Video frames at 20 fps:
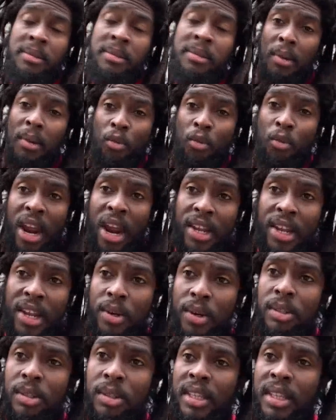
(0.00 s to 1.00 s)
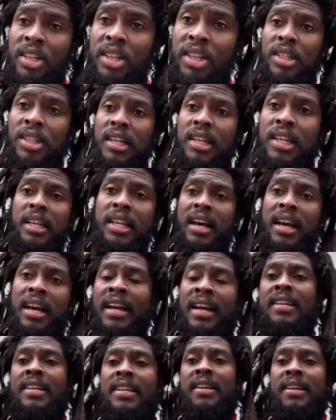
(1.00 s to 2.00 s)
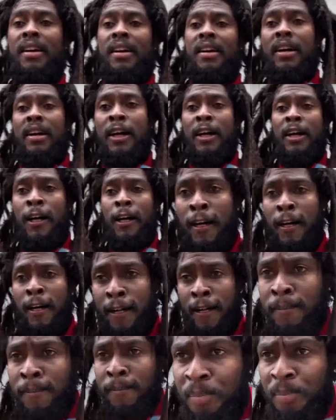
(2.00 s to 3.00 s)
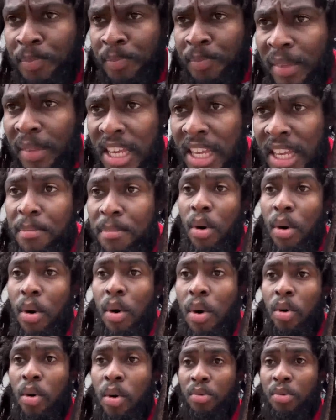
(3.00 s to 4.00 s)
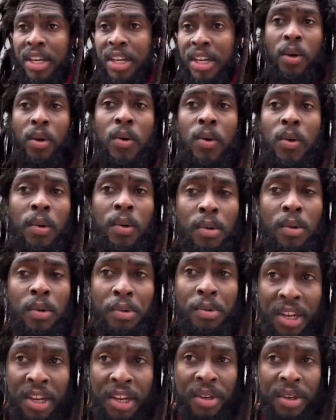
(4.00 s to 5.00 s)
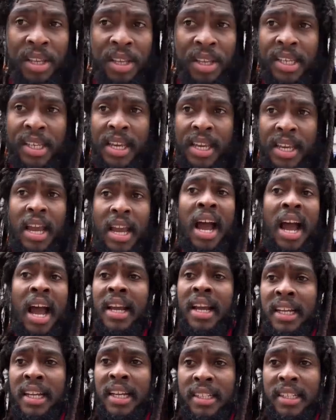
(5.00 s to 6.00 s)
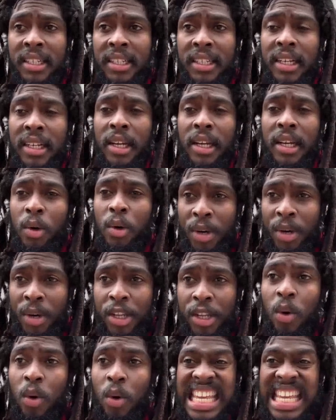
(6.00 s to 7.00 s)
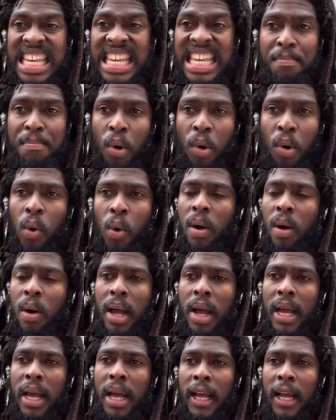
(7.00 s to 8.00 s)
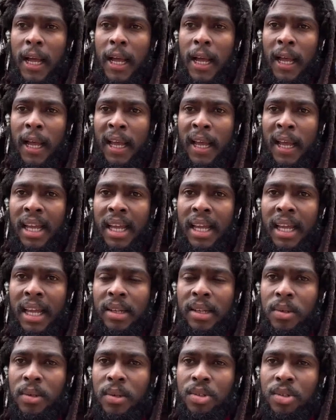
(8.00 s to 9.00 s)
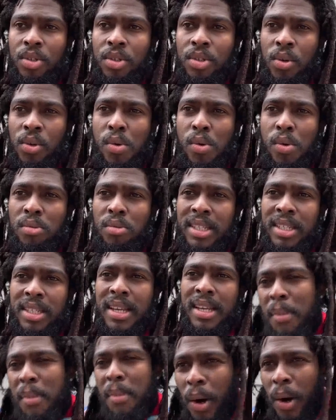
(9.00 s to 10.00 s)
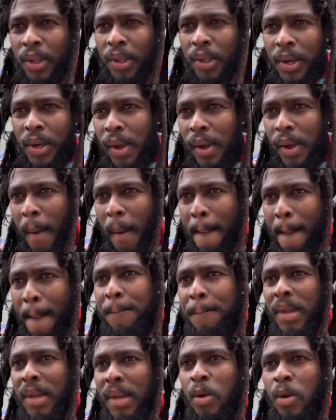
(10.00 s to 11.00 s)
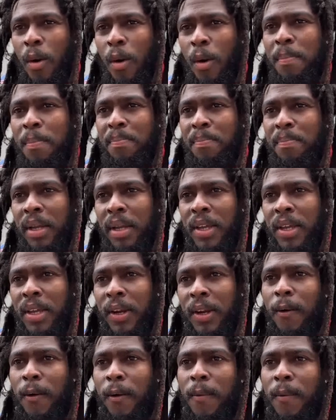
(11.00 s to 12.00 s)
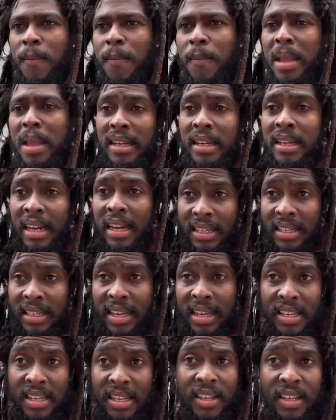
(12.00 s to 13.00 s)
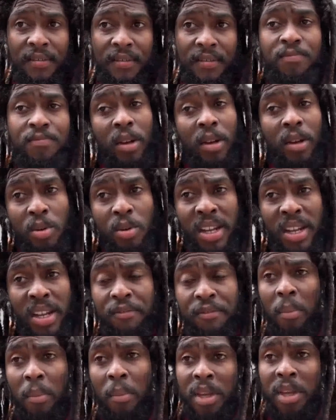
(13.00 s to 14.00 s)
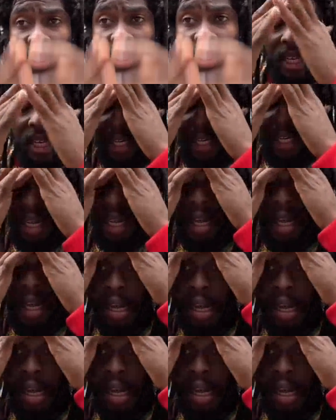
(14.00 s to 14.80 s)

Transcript: some radio station like Ibo Radio, Radio Kiskeya, and Radio Ibo, and also some other group, you know, that can give good information.